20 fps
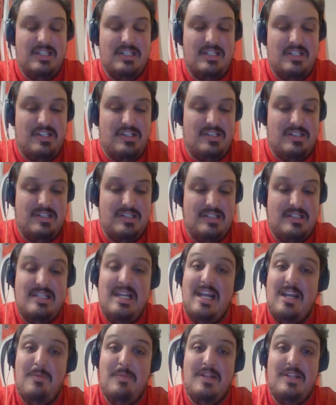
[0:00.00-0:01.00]
This is
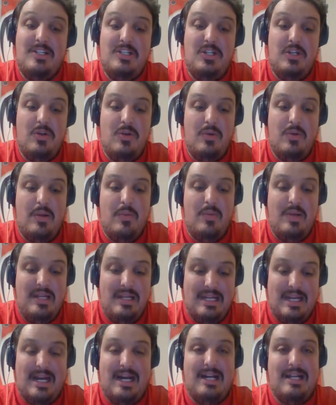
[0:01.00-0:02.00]
segment two, and we
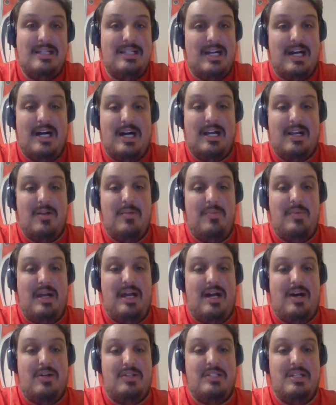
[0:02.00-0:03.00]
got to talk
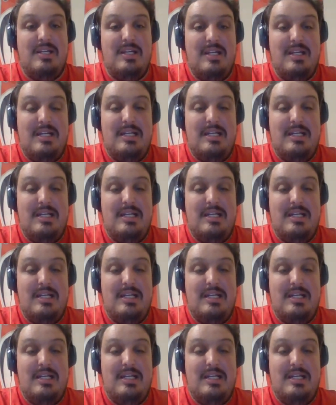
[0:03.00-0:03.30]
about